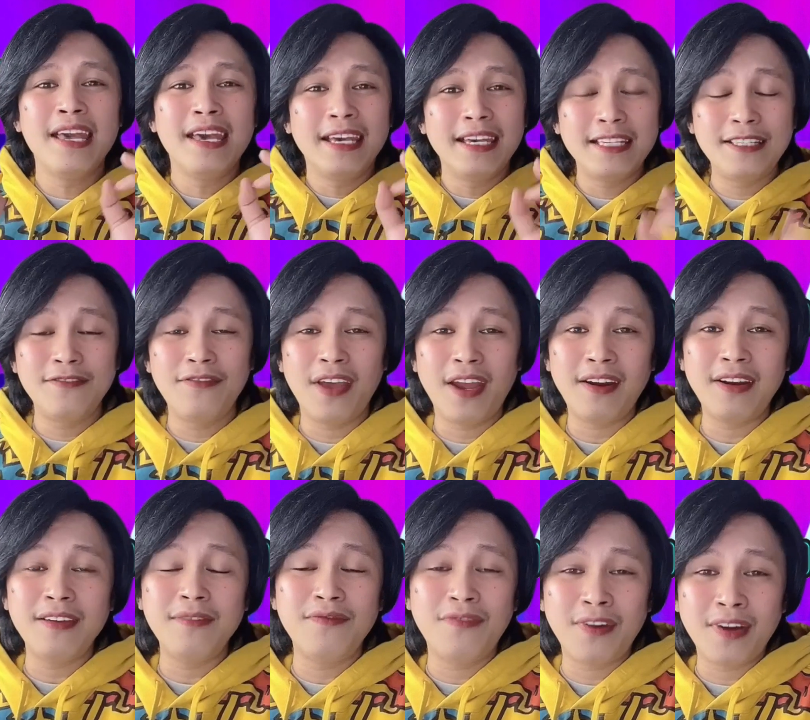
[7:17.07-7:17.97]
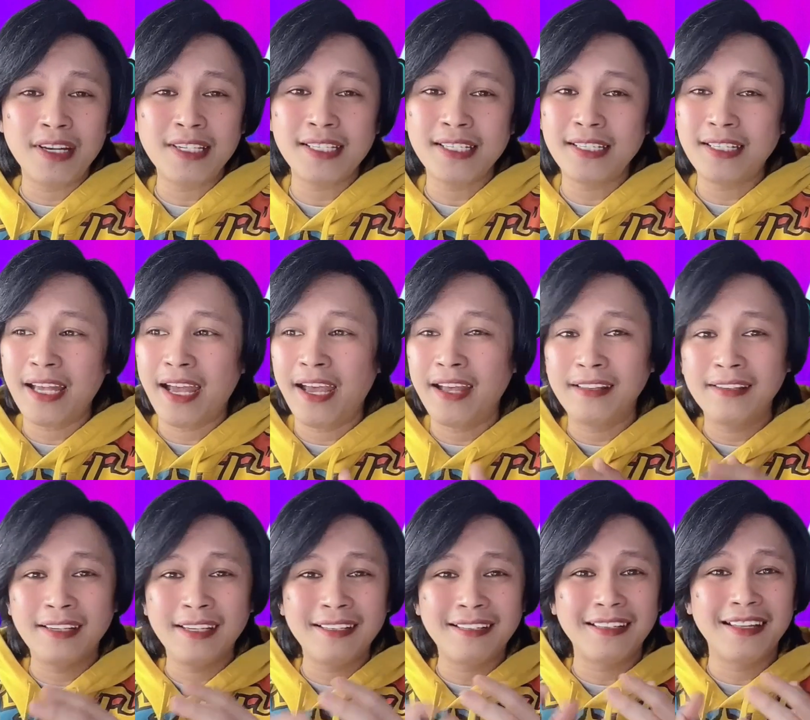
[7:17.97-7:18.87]
is very versatile,
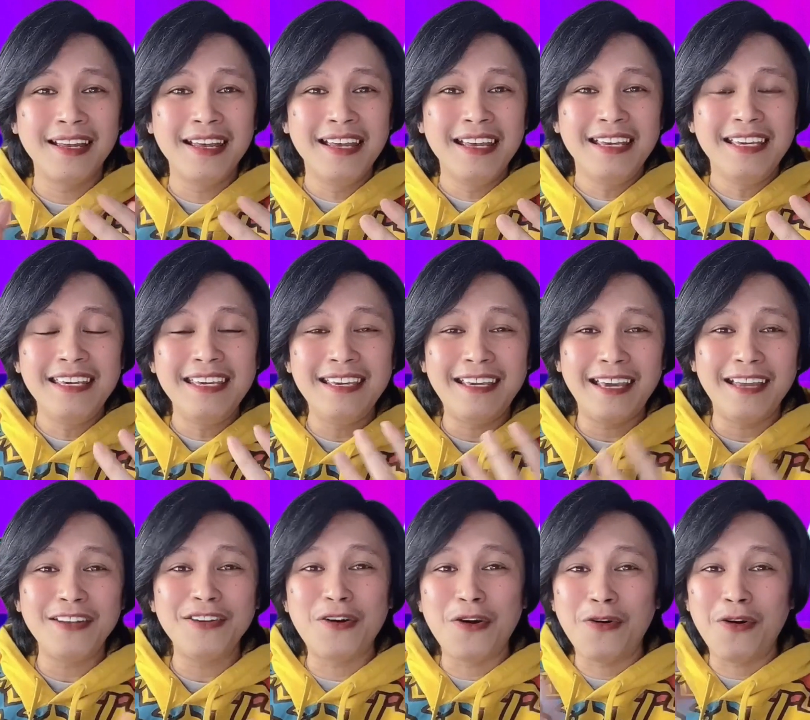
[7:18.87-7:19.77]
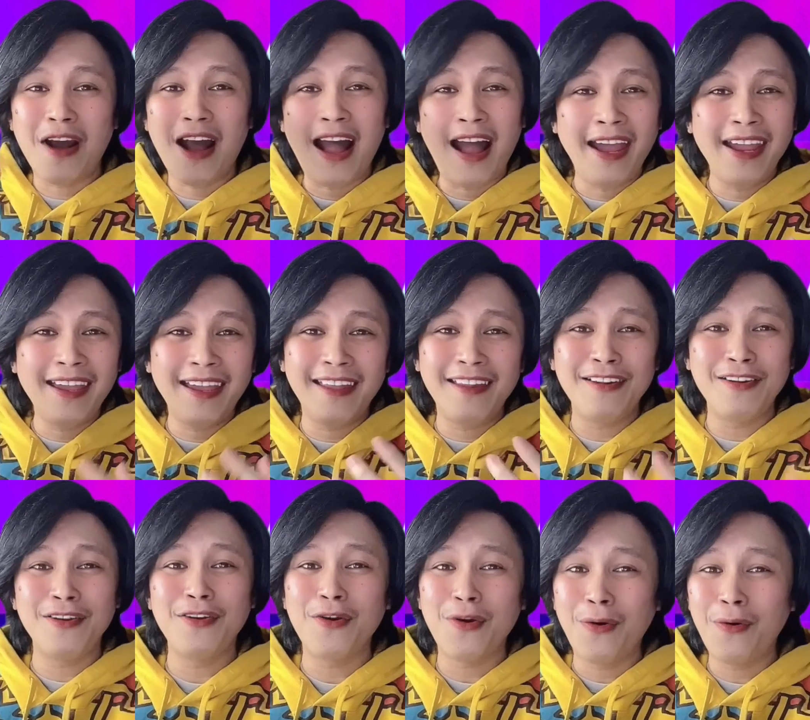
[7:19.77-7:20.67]
that he can go high
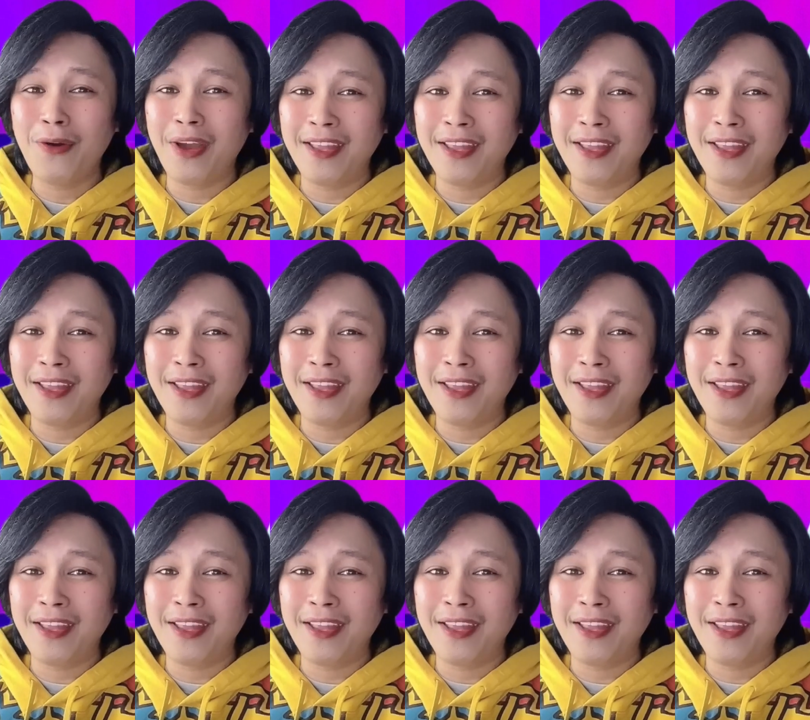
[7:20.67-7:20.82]
and low,